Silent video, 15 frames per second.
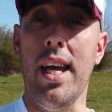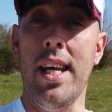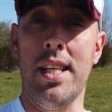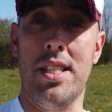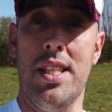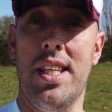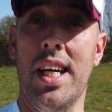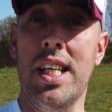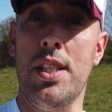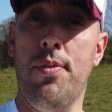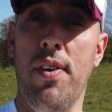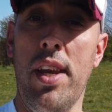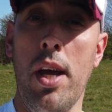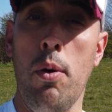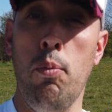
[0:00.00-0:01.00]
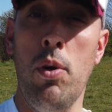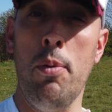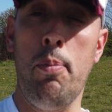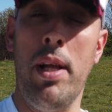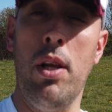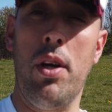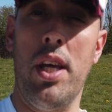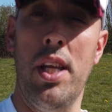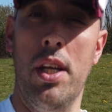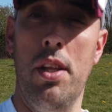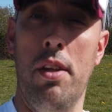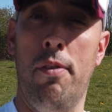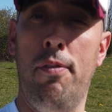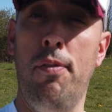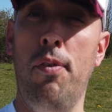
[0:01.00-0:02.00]
In today's video, we'll be looking at
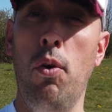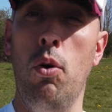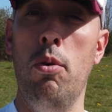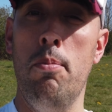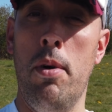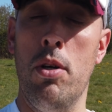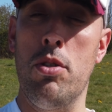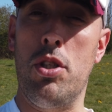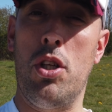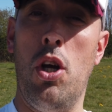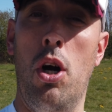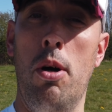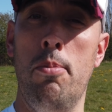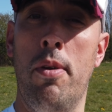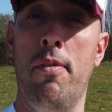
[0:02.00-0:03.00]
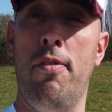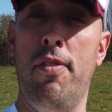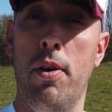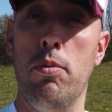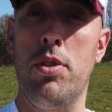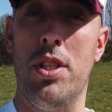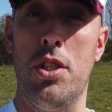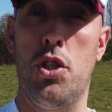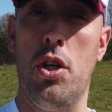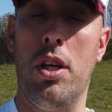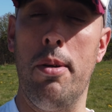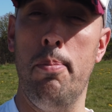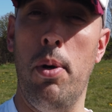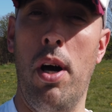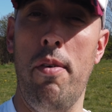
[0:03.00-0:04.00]
the 4 most common filters you
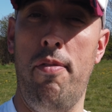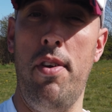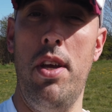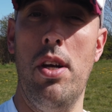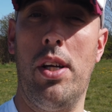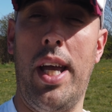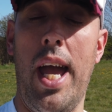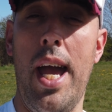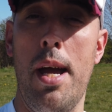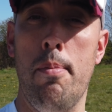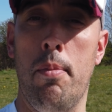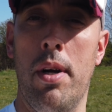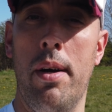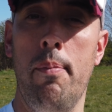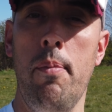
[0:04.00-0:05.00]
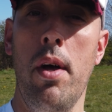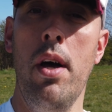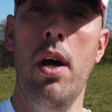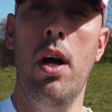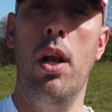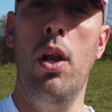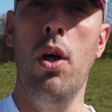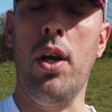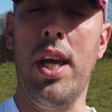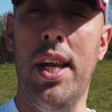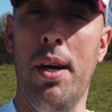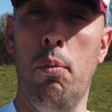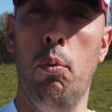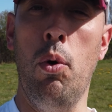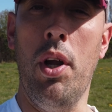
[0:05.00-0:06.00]
can buy for your camera, looking
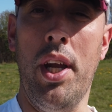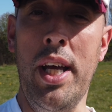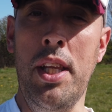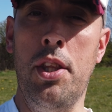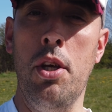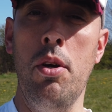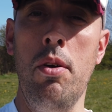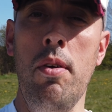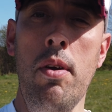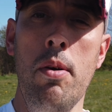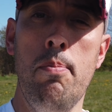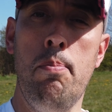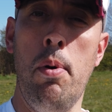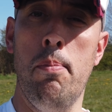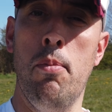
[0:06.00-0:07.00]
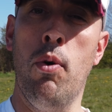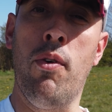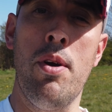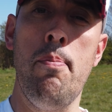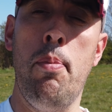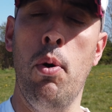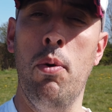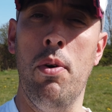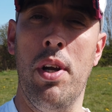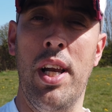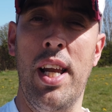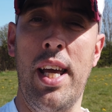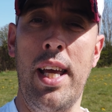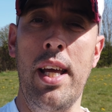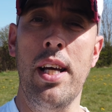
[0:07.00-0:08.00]
at what they do, but more
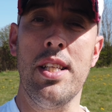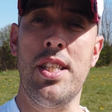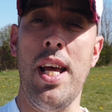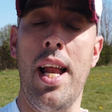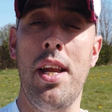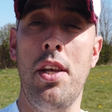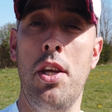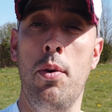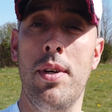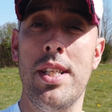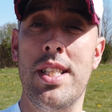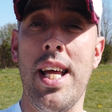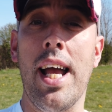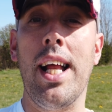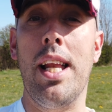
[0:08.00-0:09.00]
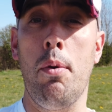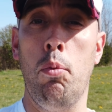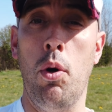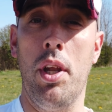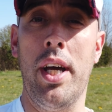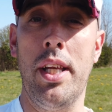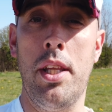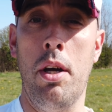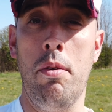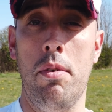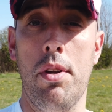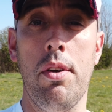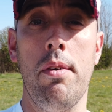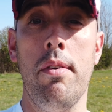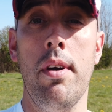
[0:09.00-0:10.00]
importantly, telling you exactly what they
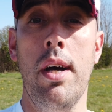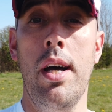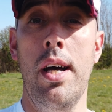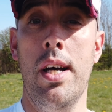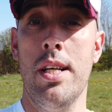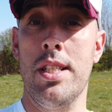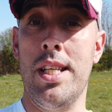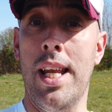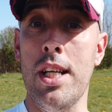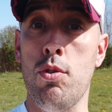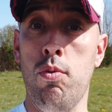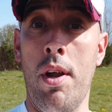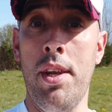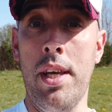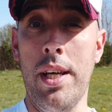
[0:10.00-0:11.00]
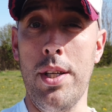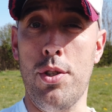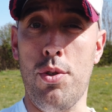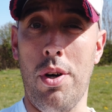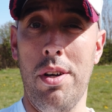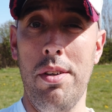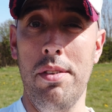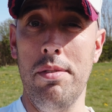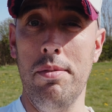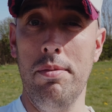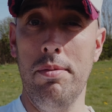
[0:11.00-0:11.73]
don't do. So let's run the intro.